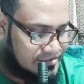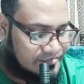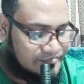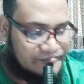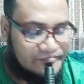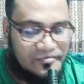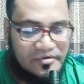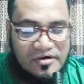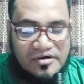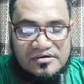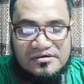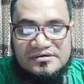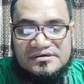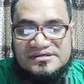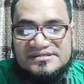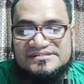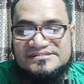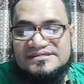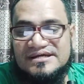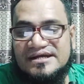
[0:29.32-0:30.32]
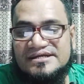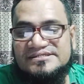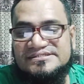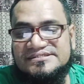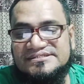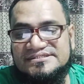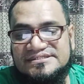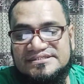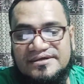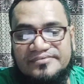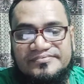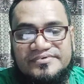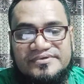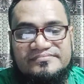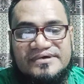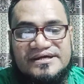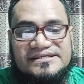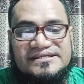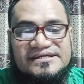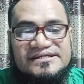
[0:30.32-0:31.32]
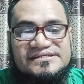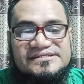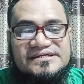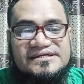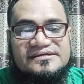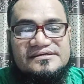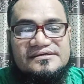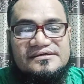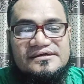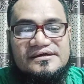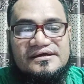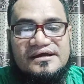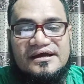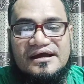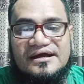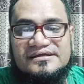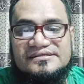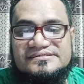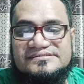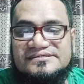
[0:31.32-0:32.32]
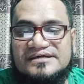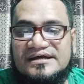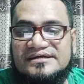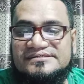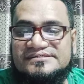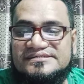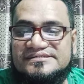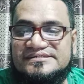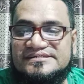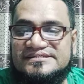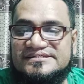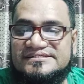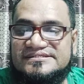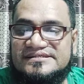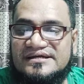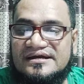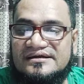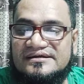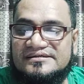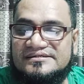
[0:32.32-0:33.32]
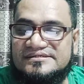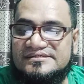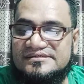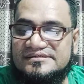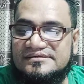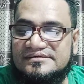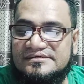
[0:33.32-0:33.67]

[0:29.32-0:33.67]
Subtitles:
for search engine optimization and search engine strategy.